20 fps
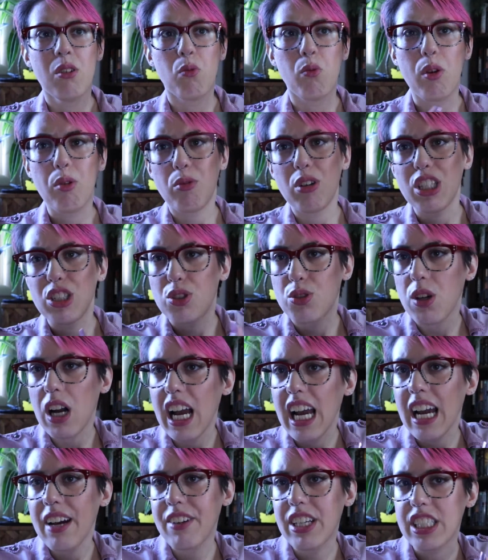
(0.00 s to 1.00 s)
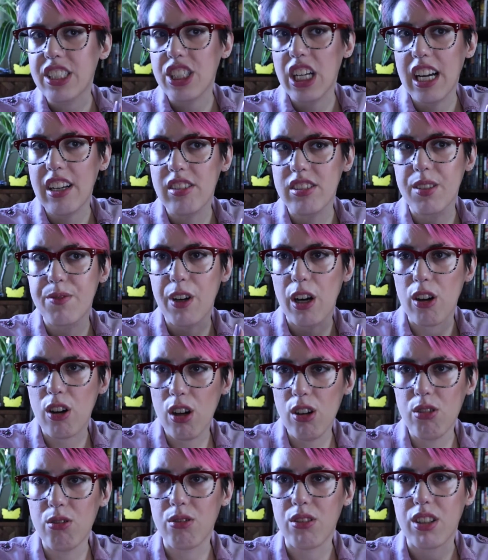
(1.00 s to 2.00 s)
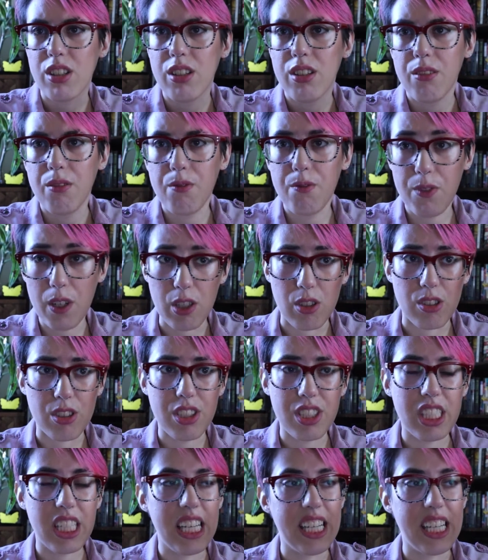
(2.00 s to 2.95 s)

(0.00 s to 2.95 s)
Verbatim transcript: we want to try having a child of our own first.